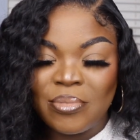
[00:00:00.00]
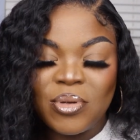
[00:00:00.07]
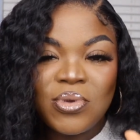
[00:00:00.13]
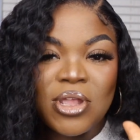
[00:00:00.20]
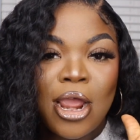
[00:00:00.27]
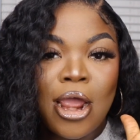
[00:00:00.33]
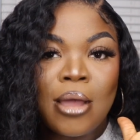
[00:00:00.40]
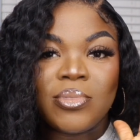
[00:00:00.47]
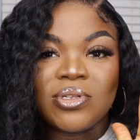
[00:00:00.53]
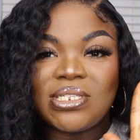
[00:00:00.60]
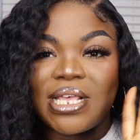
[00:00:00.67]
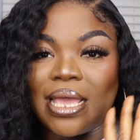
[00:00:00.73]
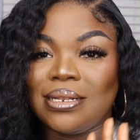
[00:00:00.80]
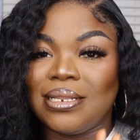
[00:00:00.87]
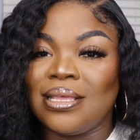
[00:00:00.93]
We are almost
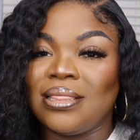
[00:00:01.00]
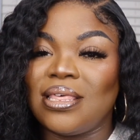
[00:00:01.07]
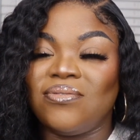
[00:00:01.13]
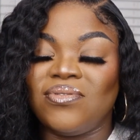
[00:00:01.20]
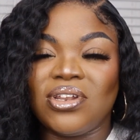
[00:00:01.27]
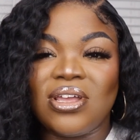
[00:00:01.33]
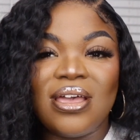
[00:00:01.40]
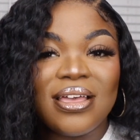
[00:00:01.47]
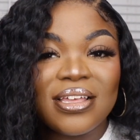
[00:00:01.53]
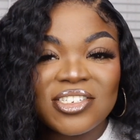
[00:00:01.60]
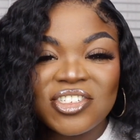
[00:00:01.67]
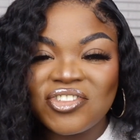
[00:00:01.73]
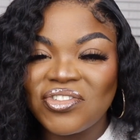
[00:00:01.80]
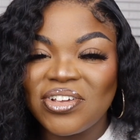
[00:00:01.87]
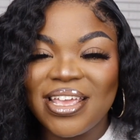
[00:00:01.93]
at
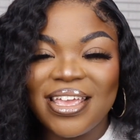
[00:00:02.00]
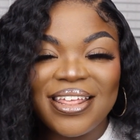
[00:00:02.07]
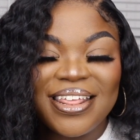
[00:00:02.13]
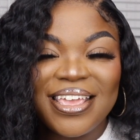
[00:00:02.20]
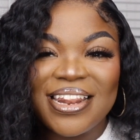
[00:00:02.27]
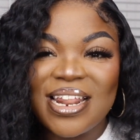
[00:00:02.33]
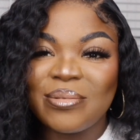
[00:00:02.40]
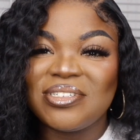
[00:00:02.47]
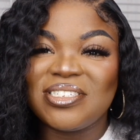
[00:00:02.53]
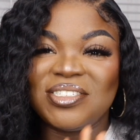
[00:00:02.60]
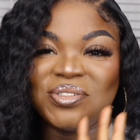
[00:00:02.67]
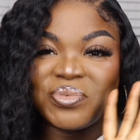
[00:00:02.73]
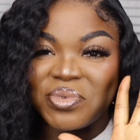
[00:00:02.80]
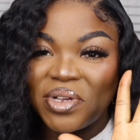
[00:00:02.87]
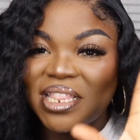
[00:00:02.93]
1,100 and I'm
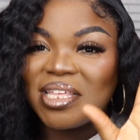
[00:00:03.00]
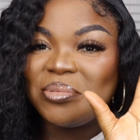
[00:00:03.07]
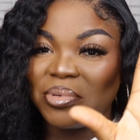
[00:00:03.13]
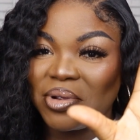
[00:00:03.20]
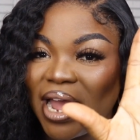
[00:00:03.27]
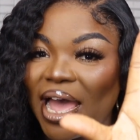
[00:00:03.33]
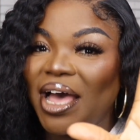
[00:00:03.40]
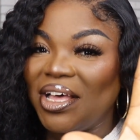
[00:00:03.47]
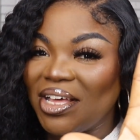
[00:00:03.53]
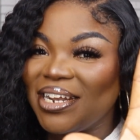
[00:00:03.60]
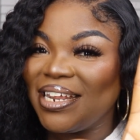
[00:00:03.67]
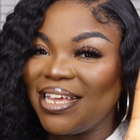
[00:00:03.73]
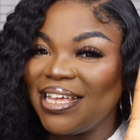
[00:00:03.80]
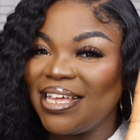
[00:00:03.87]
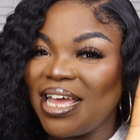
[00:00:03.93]
just really proud.
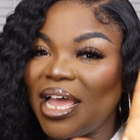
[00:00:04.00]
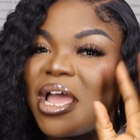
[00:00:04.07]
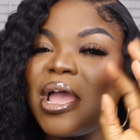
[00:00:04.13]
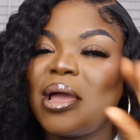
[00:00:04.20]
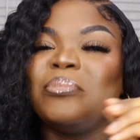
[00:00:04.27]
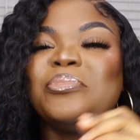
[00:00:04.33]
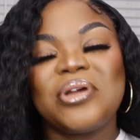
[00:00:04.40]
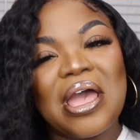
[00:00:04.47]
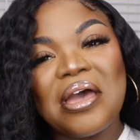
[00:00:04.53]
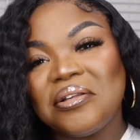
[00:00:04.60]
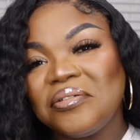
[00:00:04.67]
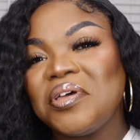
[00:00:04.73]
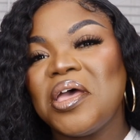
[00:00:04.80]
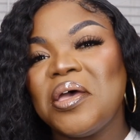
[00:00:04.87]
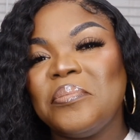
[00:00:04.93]
I'm proud
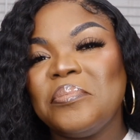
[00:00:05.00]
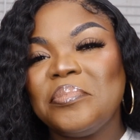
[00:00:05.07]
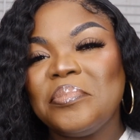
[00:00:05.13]
of it.